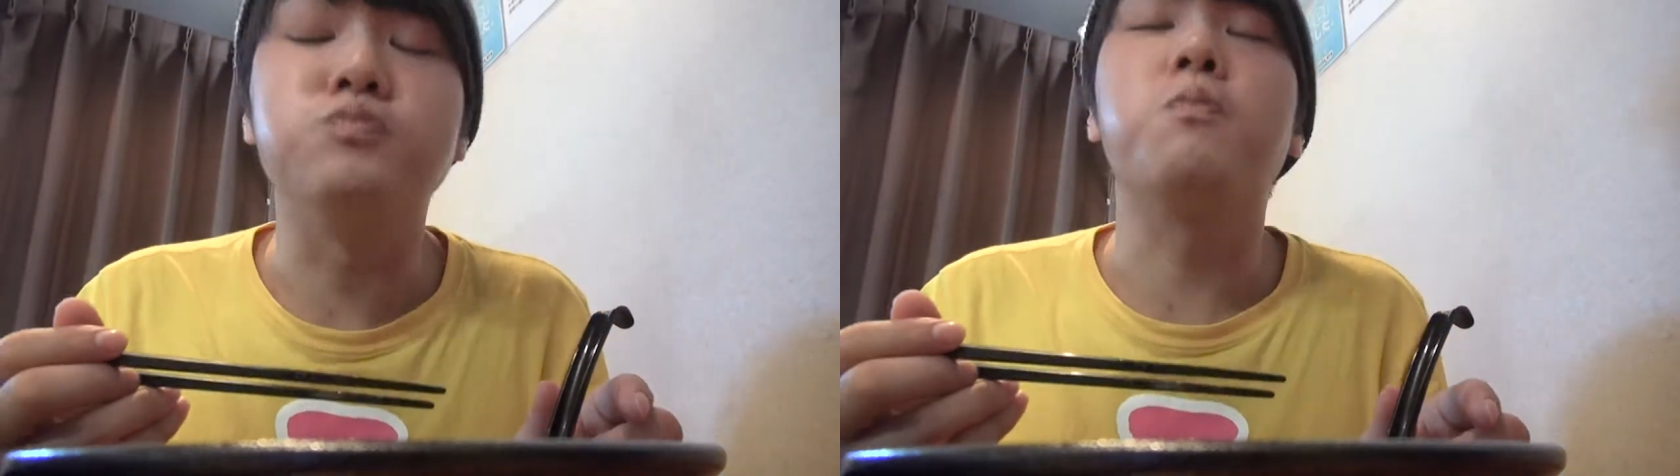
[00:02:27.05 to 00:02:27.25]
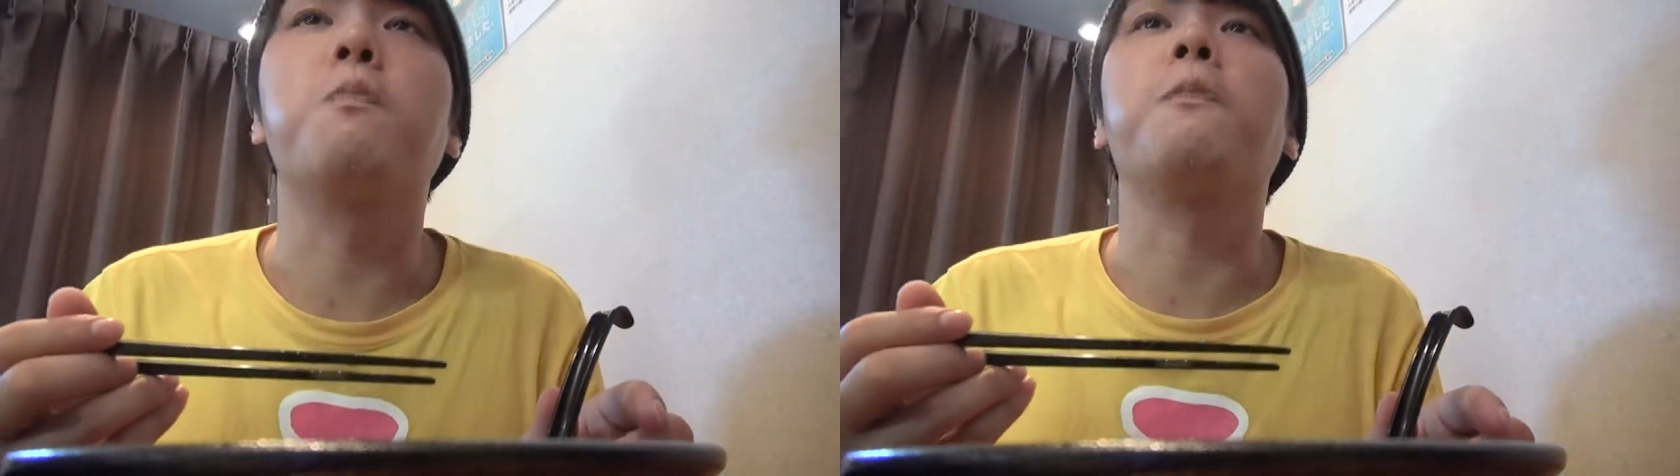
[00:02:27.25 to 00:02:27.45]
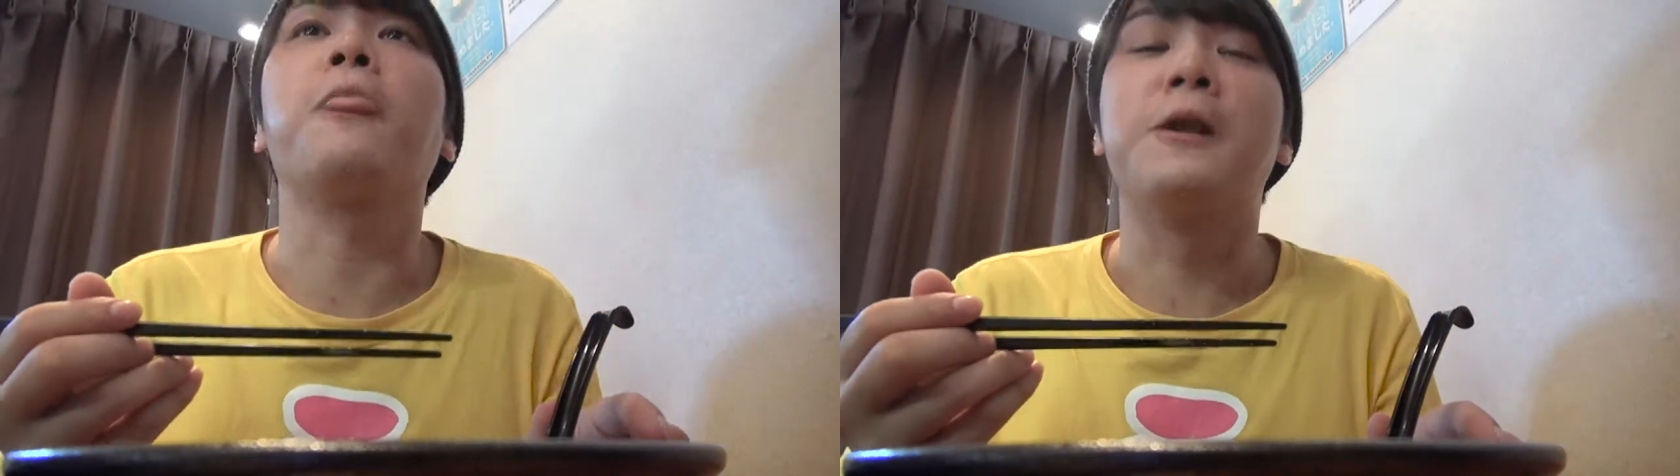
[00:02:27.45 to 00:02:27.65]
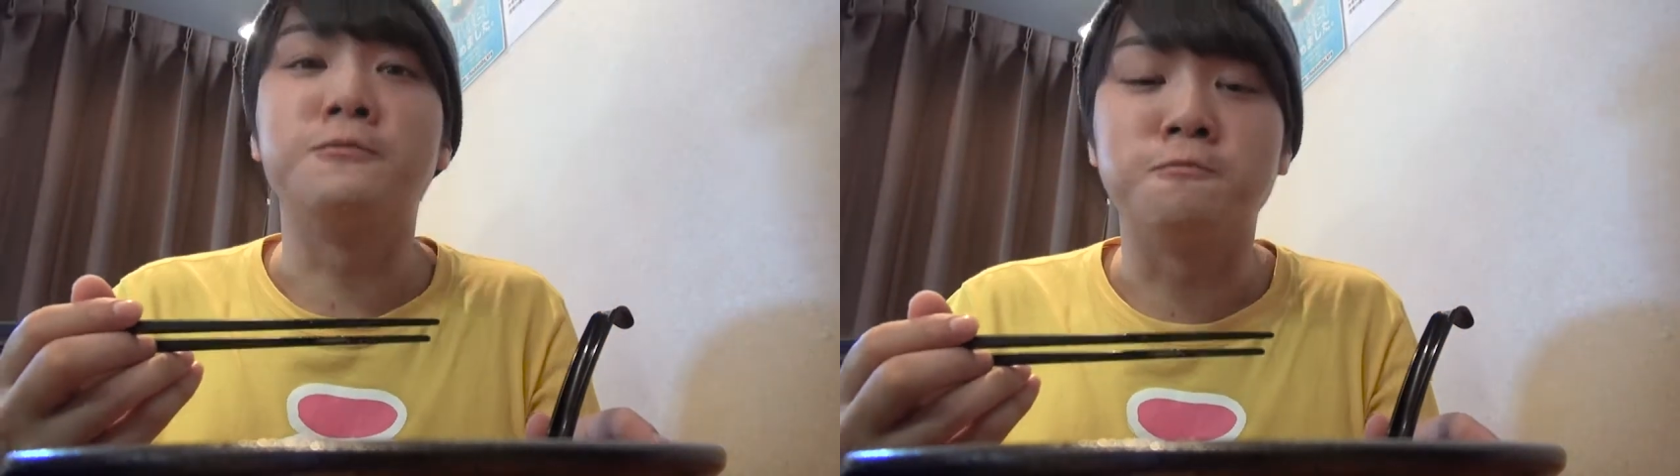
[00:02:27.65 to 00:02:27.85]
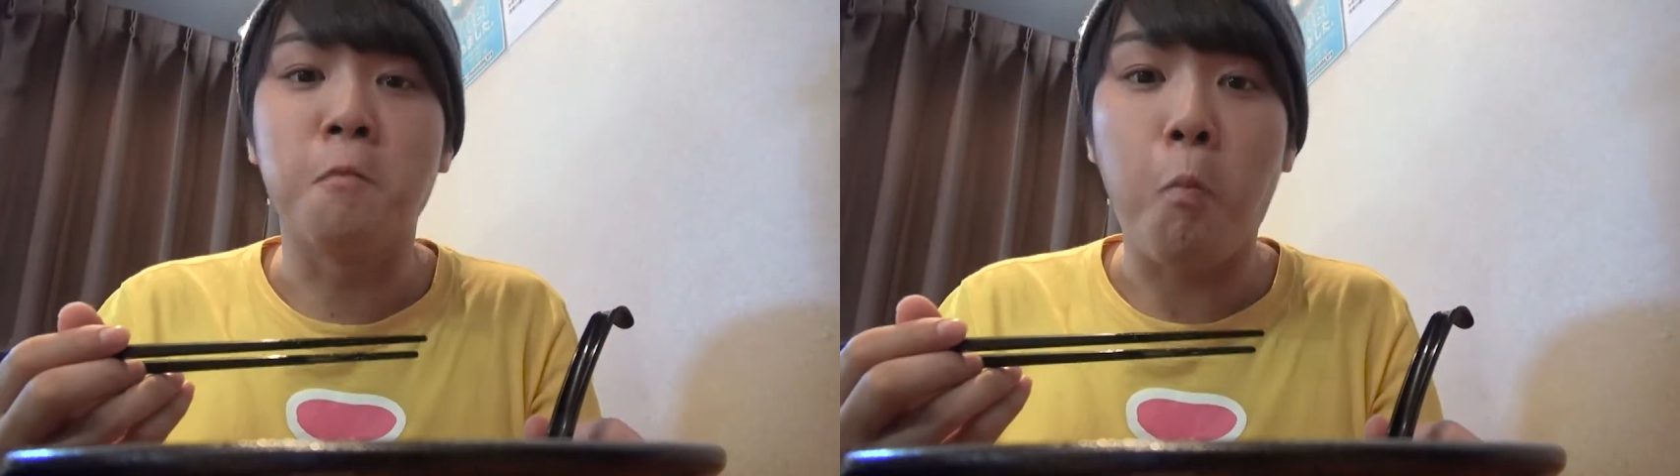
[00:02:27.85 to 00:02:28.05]
and so the
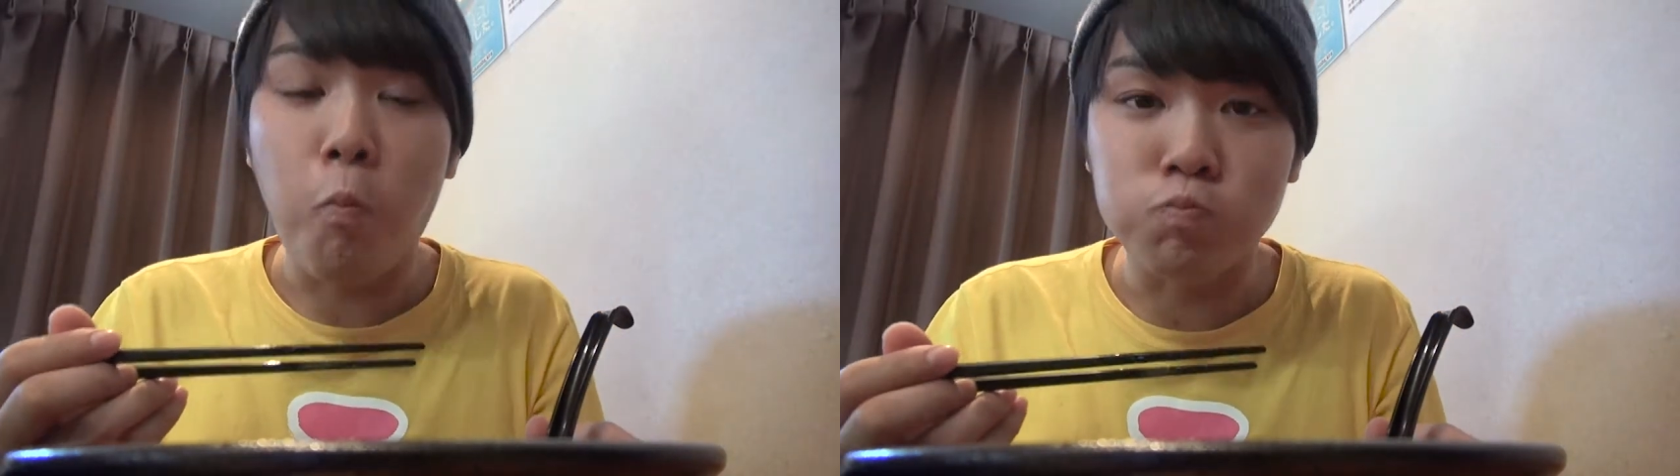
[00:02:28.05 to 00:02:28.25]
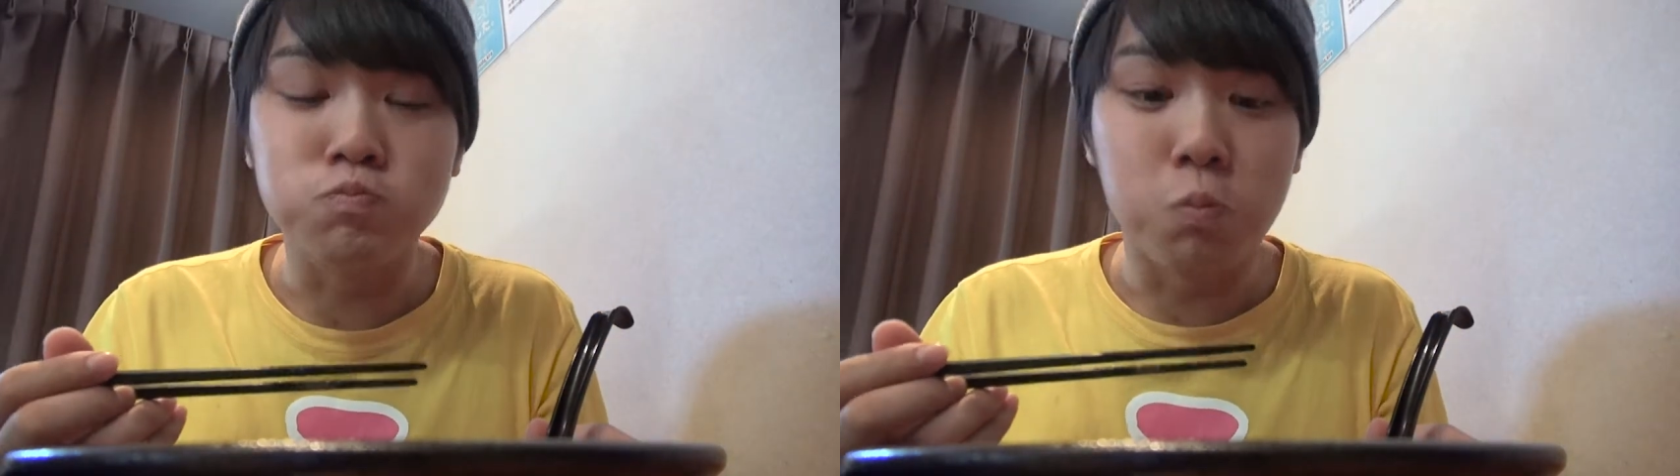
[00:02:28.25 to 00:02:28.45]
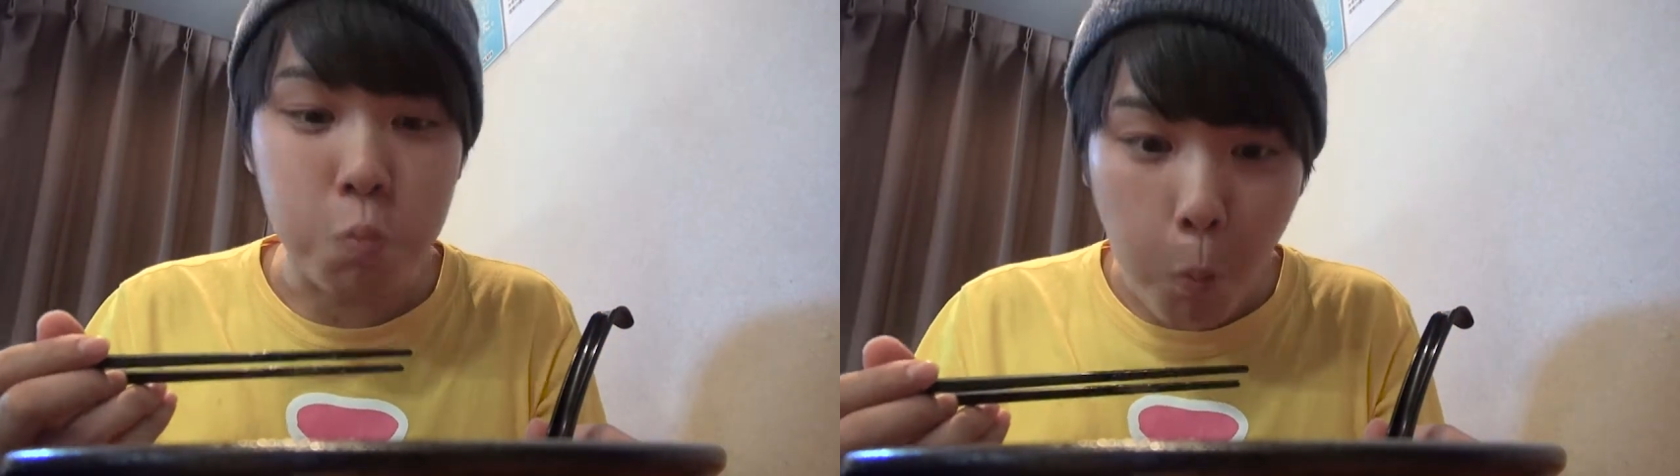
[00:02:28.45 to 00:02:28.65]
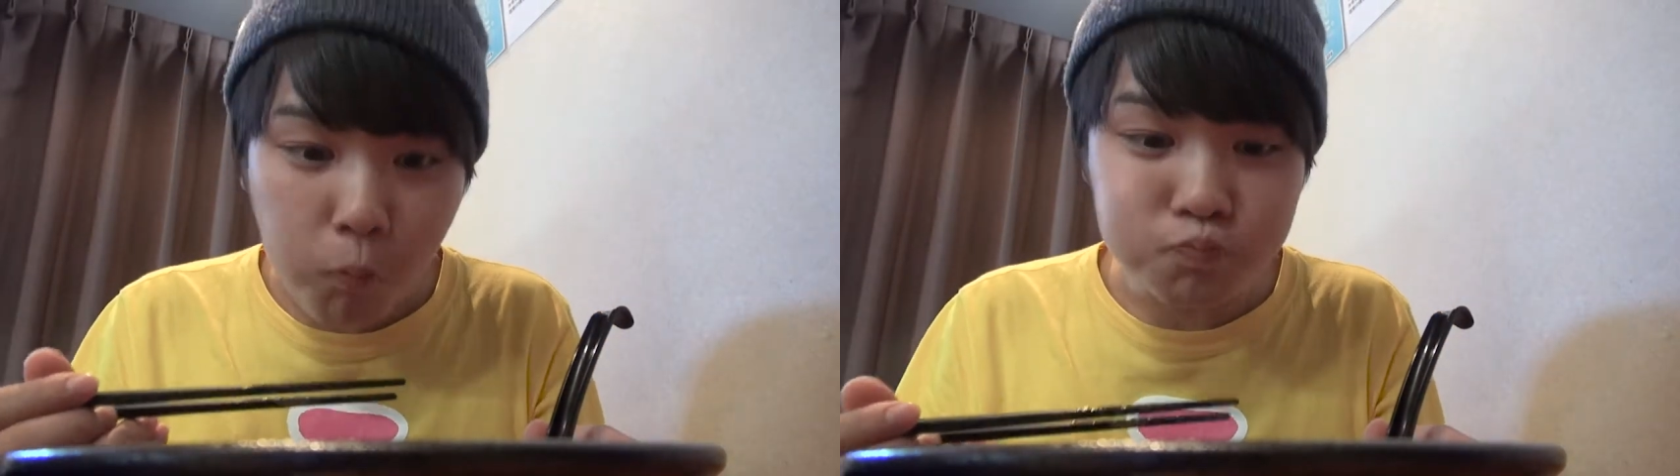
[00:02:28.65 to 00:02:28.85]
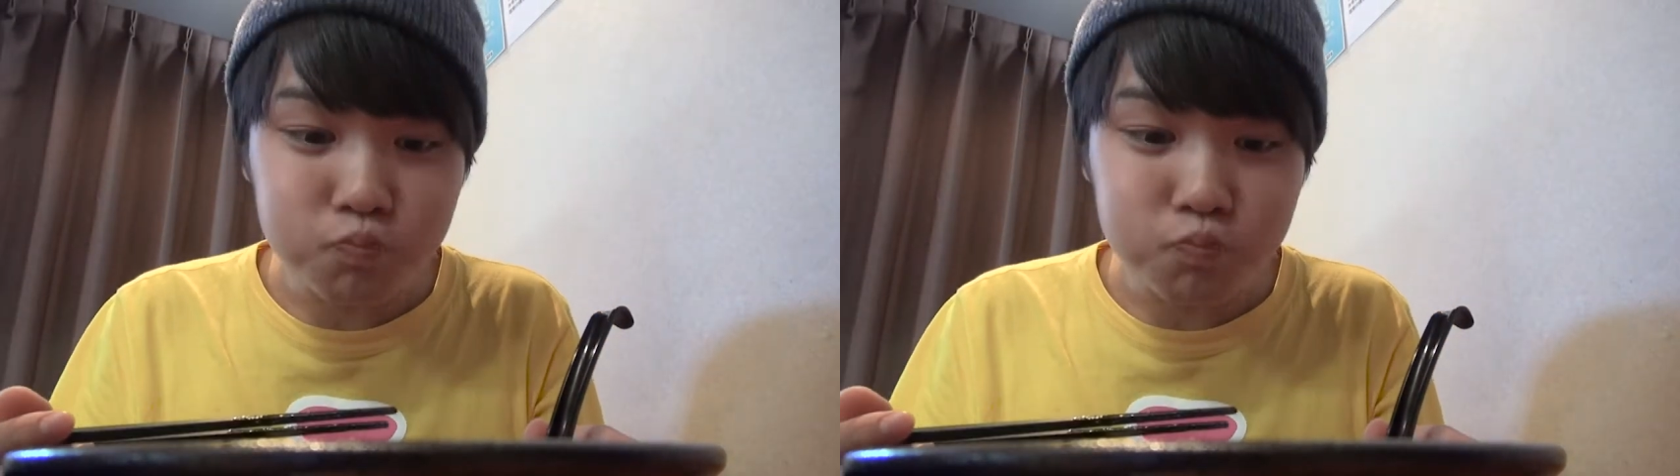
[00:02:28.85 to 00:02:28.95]
soup gets all over it,